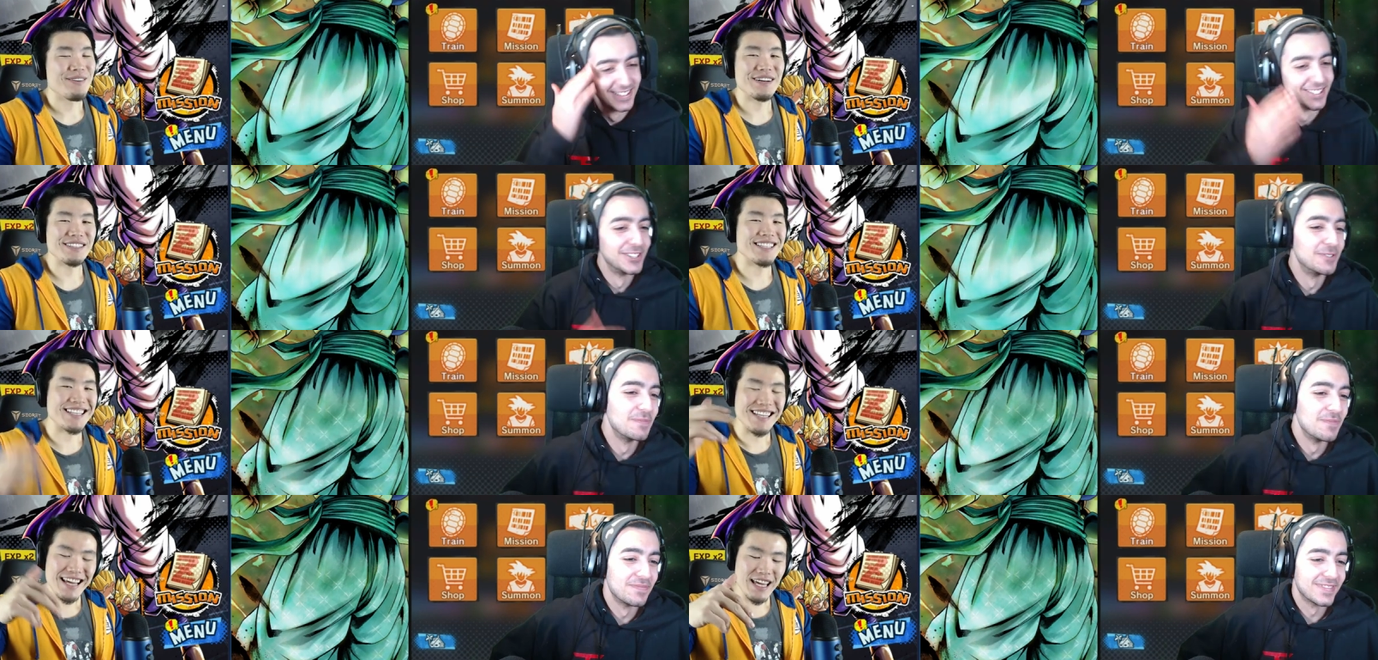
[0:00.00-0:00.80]
Speaker 1: Well,
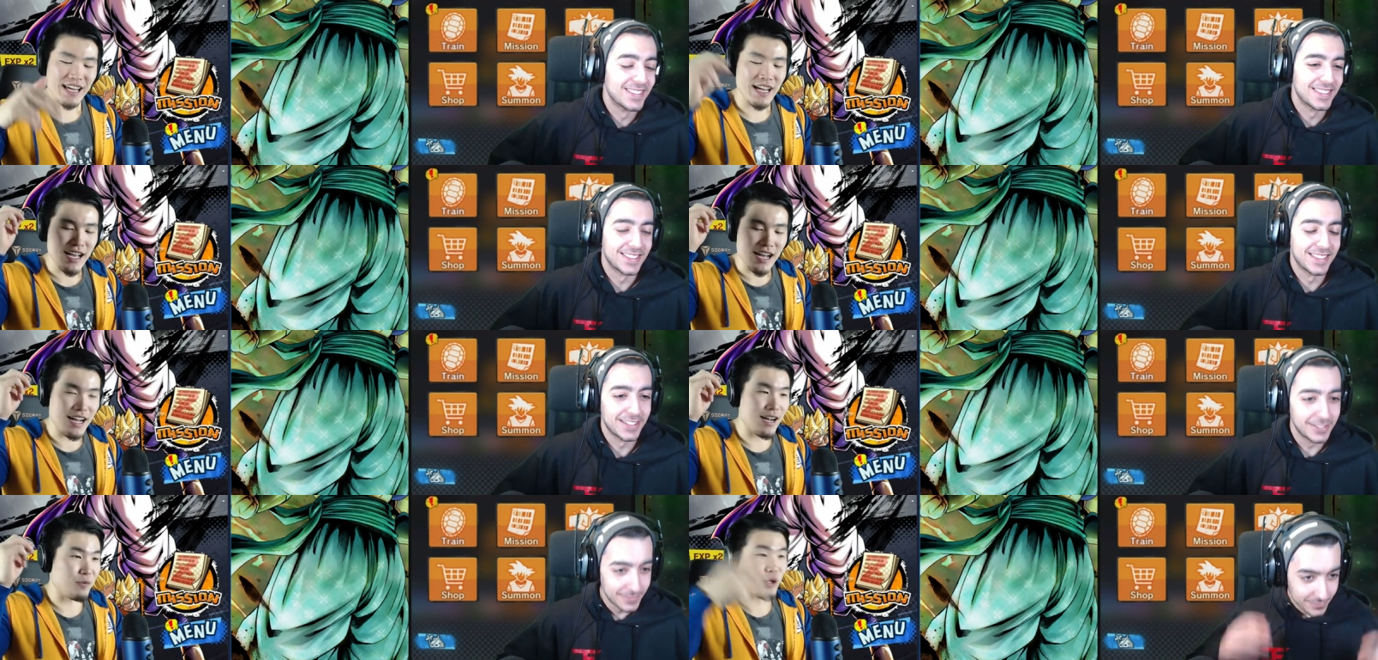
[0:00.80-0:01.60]
today
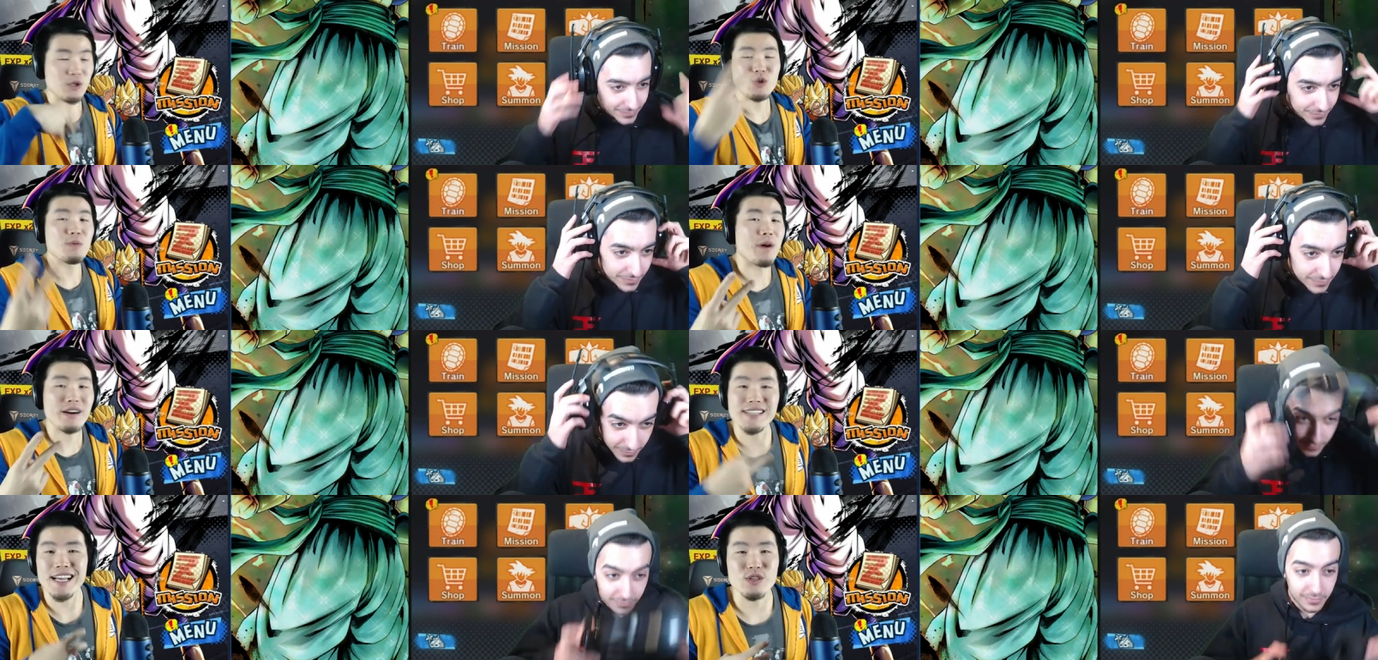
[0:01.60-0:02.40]
we're doing two
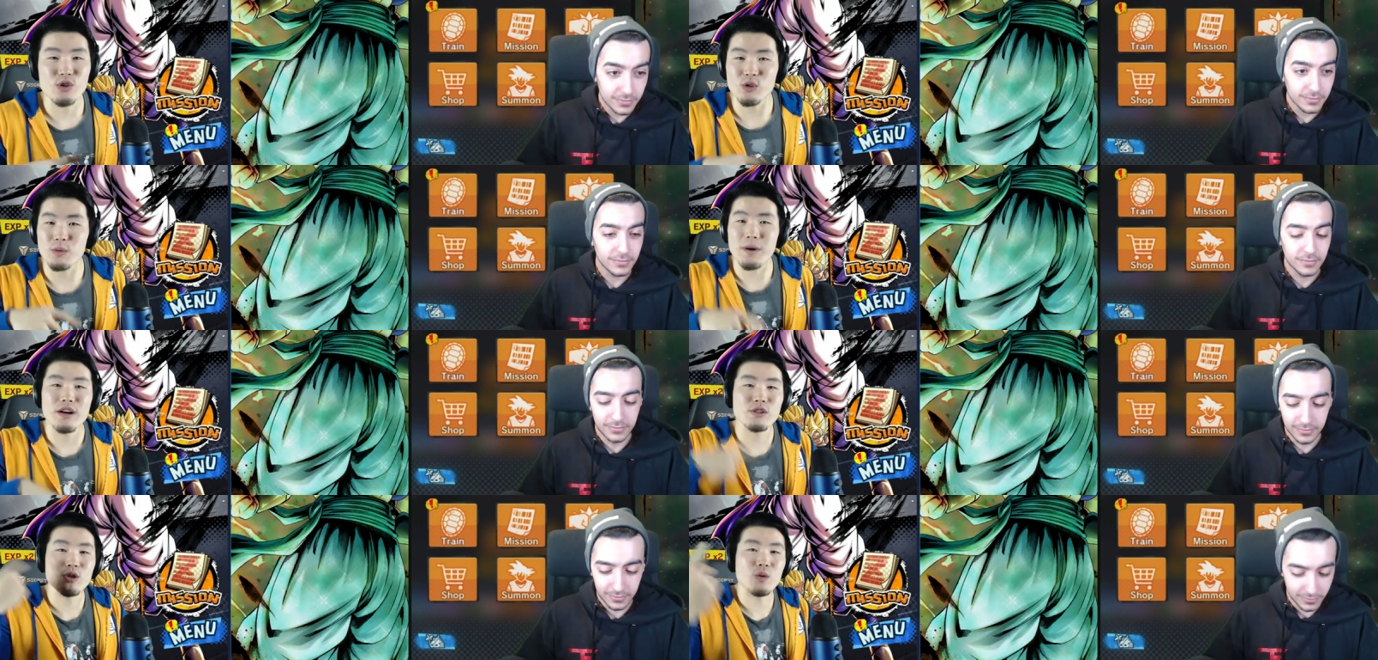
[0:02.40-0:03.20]
parts as usual.
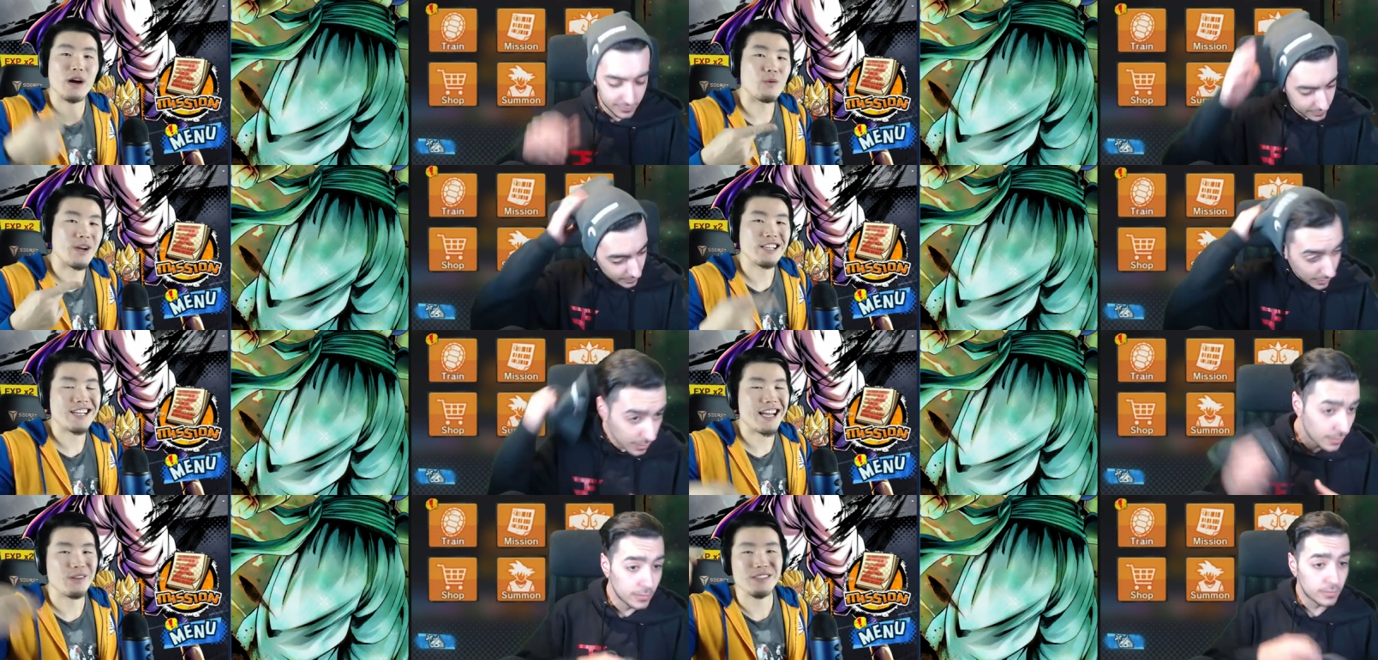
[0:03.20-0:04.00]
Part two on Ray's
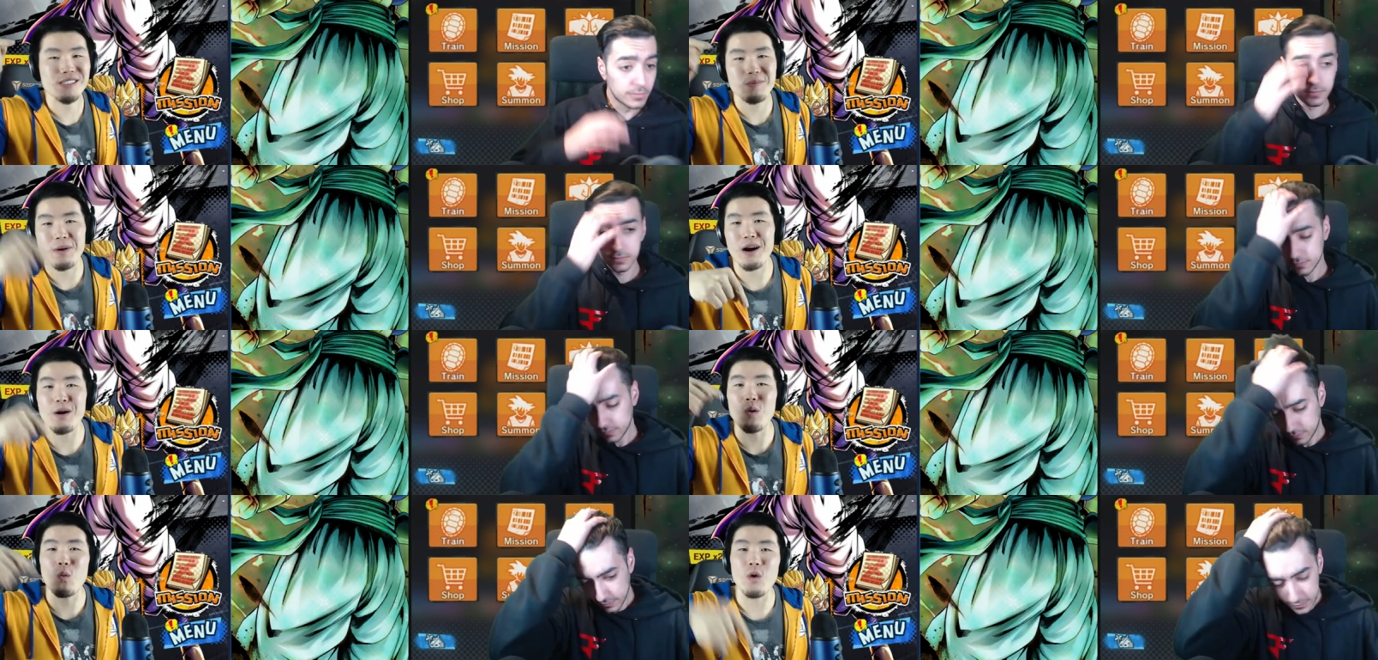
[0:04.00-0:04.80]
channel. This is
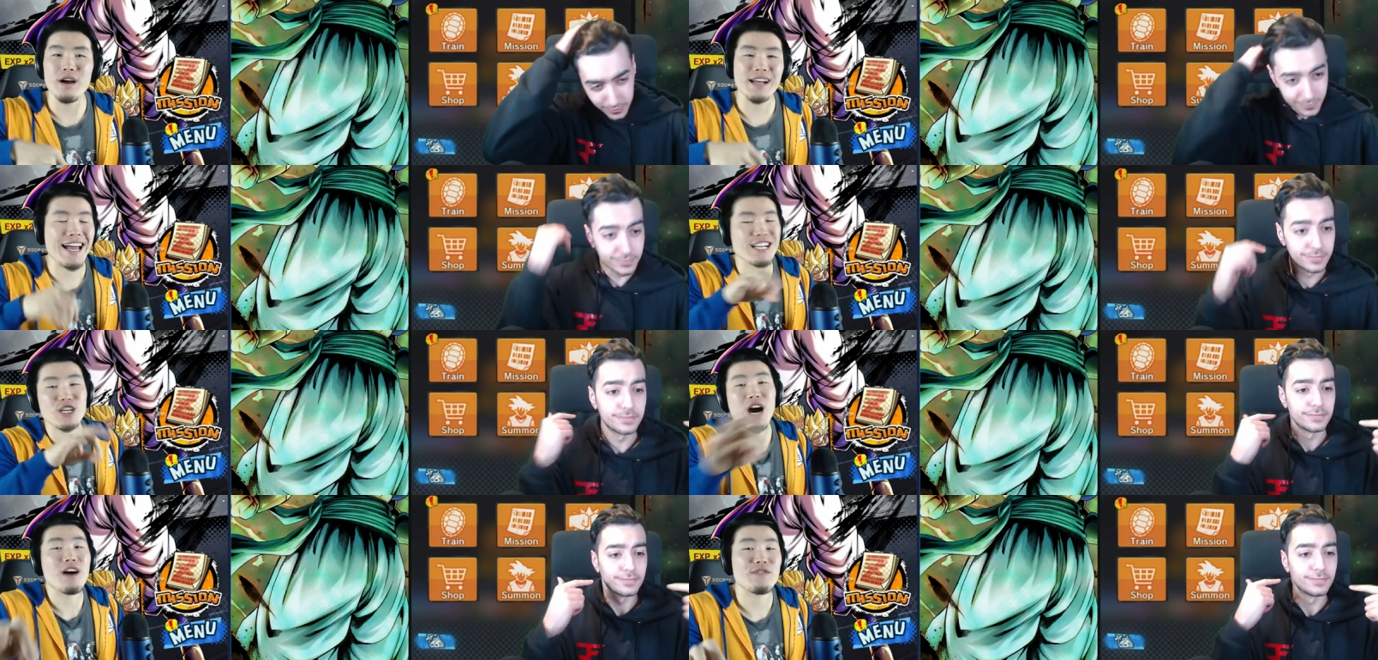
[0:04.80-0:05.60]
part one. I actually
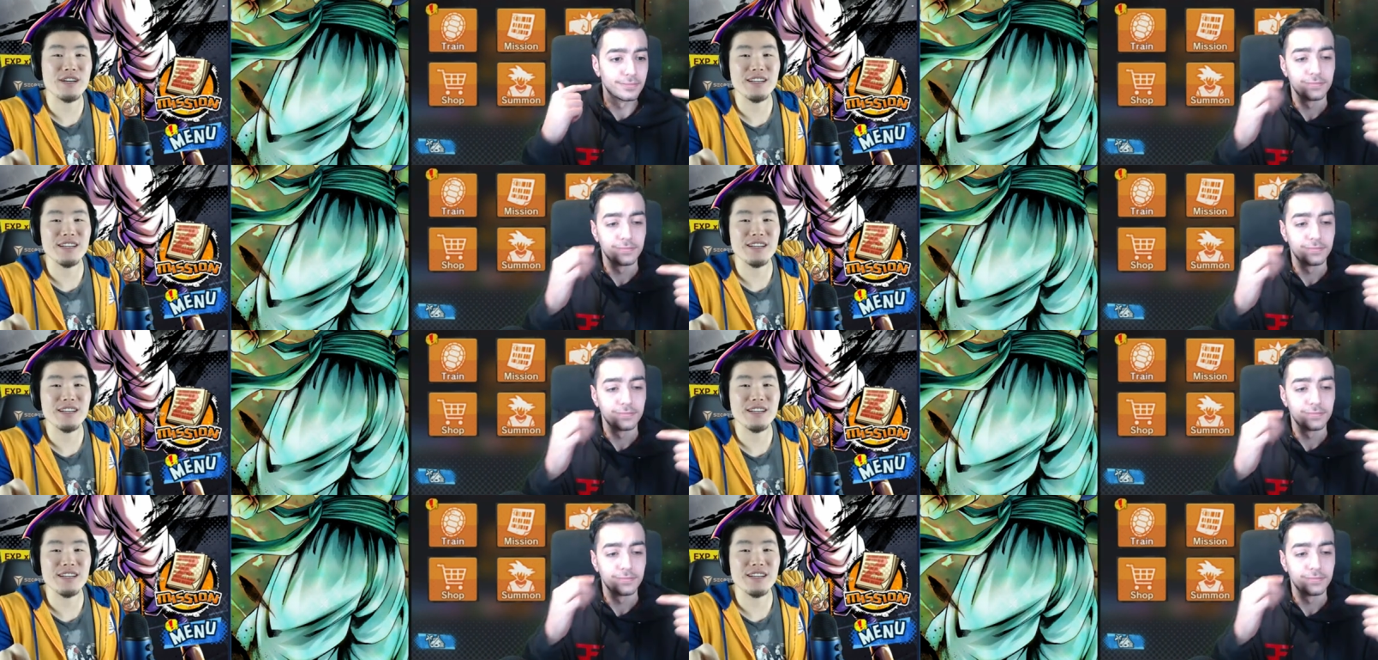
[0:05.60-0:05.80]
offered